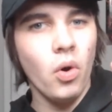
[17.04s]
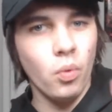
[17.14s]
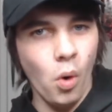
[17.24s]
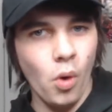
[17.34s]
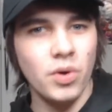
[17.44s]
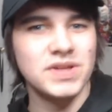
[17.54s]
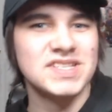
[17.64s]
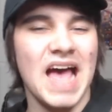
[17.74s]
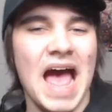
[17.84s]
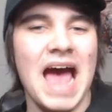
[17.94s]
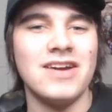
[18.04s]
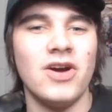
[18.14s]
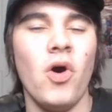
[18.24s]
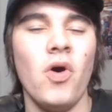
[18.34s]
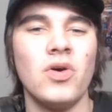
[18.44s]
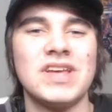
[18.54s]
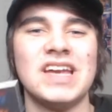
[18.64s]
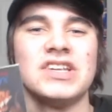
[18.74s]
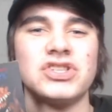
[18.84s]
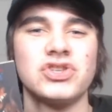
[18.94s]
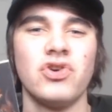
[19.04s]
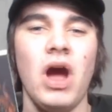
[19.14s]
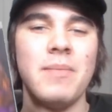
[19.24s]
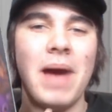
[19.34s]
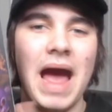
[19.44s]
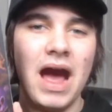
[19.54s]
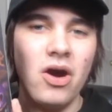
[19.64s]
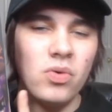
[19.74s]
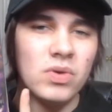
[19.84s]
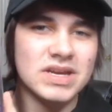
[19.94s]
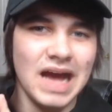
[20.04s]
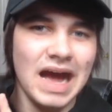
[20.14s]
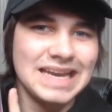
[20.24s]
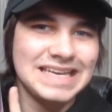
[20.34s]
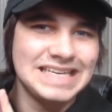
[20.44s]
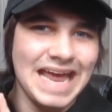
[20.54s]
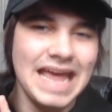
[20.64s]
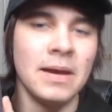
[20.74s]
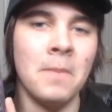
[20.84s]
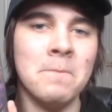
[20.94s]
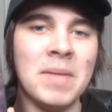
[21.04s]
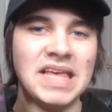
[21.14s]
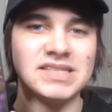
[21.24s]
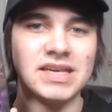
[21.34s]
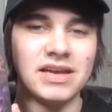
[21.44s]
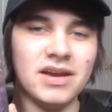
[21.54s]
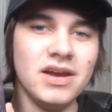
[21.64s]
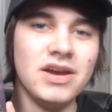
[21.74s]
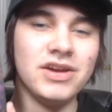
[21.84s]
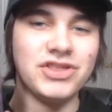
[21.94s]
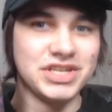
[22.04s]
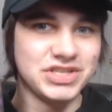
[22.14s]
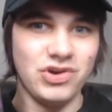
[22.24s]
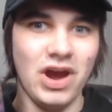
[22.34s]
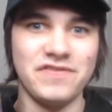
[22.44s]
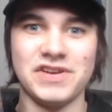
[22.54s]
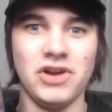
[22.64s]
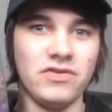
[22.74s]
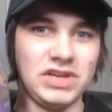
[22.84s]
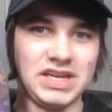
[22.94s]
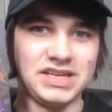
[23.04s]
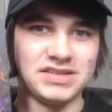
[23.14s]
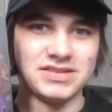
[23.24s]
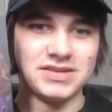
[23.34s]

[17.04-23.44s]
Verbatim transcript: words at all can describe how god dang amazing this graphic novel is.